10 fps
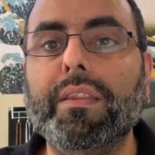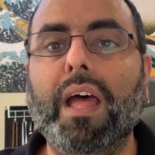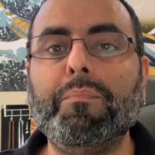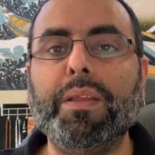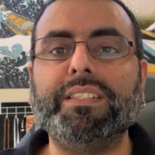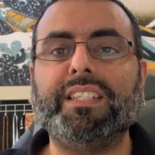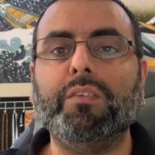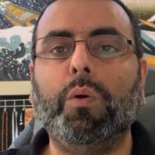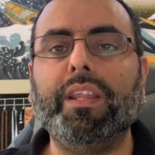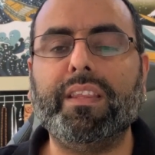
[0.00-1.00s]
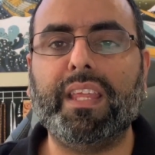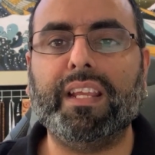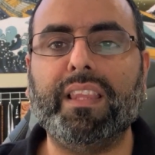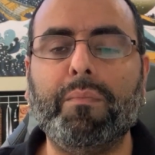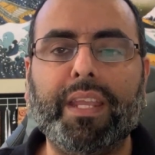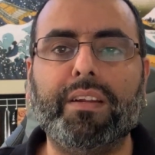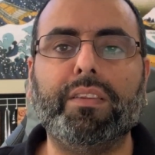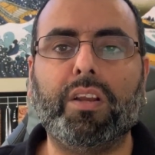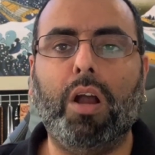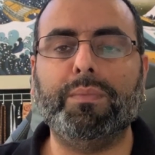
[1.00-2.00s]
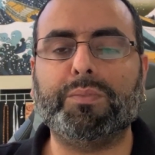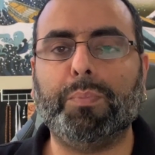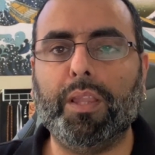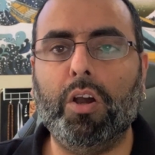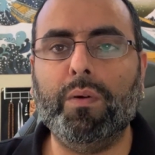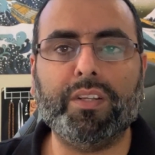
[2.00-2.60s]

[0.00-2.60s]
That being said, what do you think? Let me hear in the comments below,